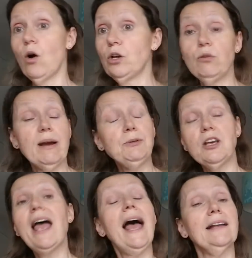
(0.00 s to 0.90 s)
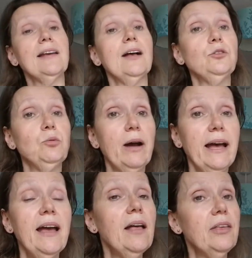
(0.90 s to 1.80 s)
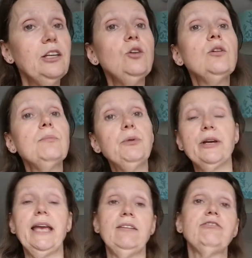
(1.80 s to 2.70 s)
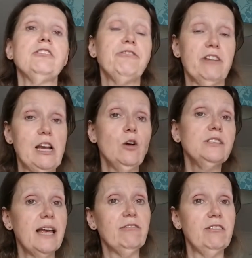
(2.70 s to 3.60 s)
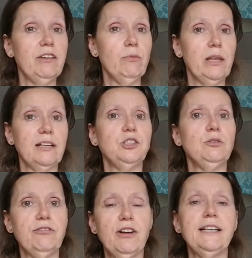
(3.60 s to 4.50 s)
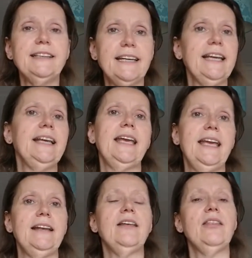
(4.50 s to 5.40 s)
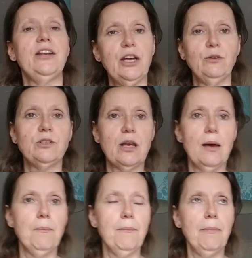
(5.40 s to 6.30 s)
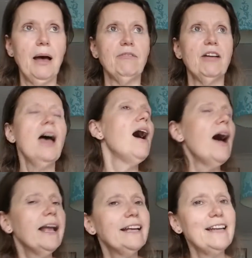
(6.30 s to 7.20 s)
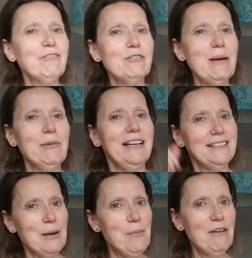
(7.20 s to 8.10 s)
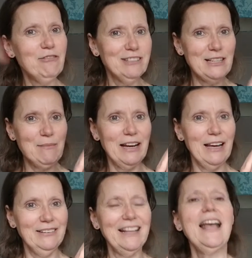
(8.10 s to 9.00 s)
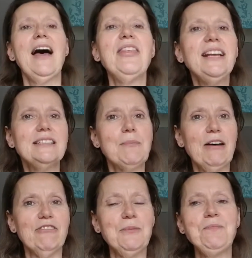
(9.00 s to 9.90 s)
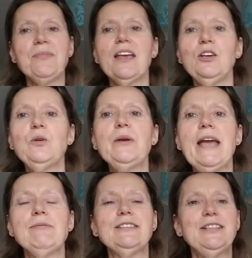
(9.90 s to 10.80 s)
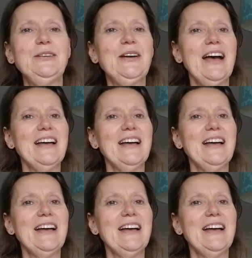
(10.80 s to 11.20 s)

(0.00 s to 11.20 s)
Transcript: on your website and elsewhere, then you can book in for a free content review with us. You'll find the link in the notes above. I can never remember, is it above or is it below? I think it's above. You'll be able to